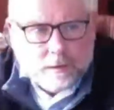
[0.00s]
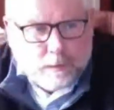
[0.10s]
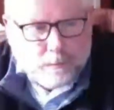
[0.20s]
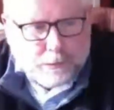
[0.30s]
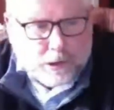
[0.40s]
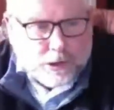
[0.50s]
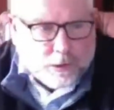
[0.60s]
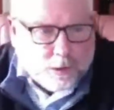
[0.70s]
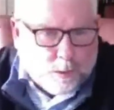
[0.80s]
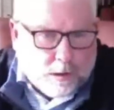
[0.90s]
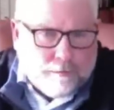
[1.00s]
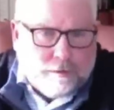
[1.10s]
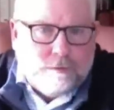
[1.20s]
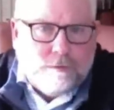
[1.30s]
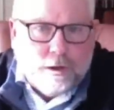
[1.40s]
Berkshire is one of
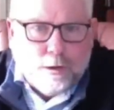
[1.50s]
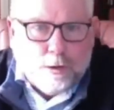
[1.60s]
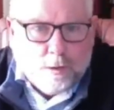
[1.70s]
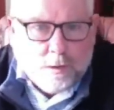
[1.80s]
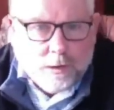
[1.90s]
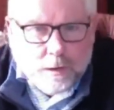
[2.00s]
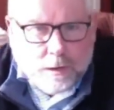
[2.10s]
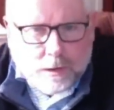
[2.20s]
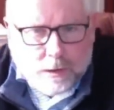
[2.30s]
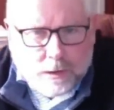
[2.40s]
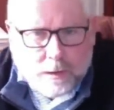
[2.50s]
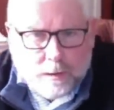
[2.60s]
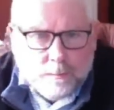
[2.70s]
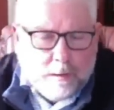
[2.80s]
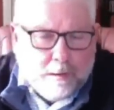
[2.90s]
the few,
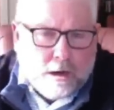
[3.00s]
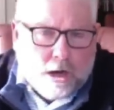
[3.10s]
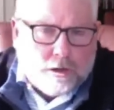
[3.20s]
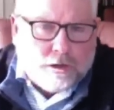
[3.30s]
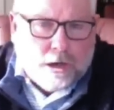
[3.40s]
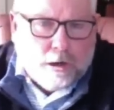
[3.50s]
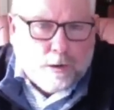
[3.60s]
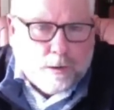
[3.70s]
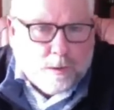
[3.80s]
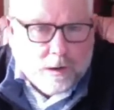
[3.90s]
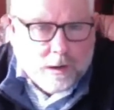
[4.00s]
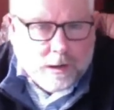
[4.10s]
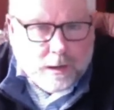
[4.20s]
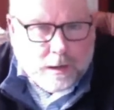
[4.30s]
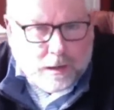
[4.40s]
maybe Costco,
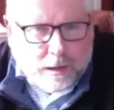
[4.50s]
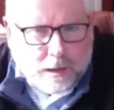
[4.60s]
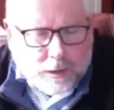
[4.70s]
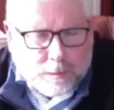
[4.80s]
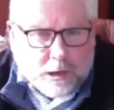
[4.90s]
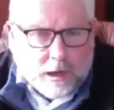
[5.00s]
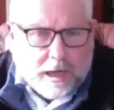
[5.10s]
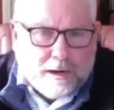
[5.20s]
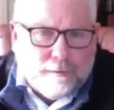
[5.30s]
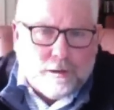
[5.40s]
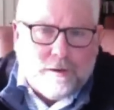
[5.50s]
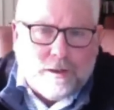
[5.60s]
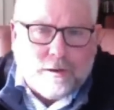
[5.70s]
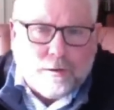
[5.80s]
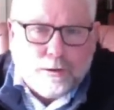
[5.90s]
a small handful of
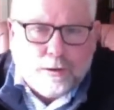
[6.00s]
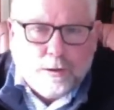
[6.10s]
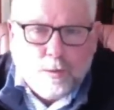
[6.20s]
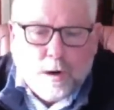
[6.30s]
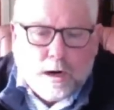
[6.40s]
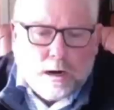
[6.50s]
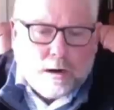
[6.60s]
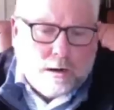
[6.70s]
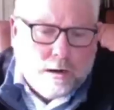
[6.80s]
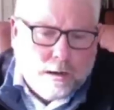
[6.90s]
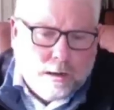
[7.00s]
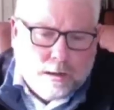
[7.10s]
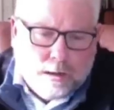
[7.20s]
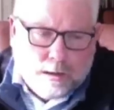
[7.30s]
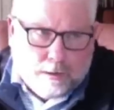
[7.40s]
others, where
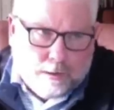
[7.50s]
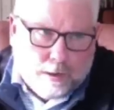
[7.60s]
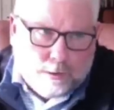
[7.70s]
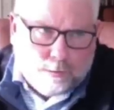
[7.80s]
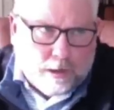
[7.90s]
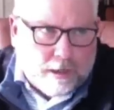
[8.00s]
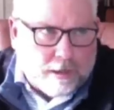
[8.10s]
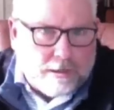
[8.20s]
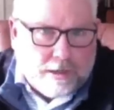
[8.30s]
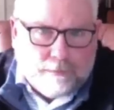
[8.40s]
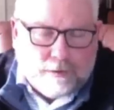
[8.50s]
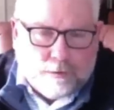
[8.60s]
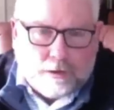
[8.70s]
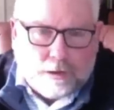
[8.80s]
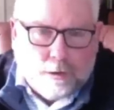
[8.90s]
it's really as safe to
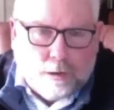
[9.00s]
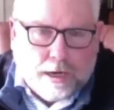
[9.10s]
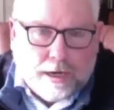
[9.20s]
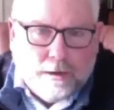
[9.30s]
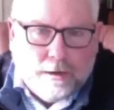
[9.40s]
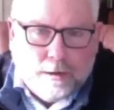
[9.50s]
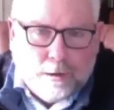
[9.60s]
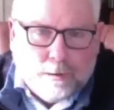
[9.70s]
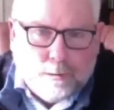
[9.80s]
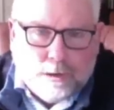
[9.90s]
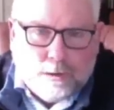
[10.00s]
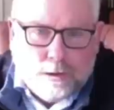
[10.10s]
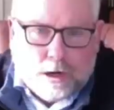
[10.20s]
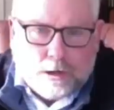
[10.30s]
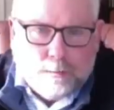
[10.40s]
drink the Kool-Aid. I mean, we
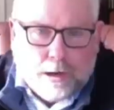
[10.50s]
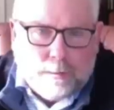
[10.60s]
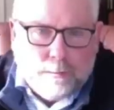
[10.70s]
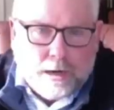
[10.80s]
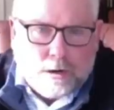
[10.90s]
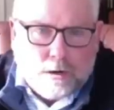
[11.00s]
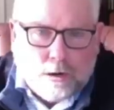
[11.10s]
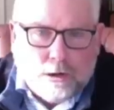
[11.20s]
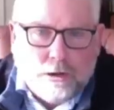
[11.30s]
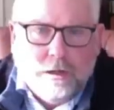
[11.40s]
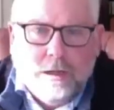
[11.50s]
talked about it being a cult,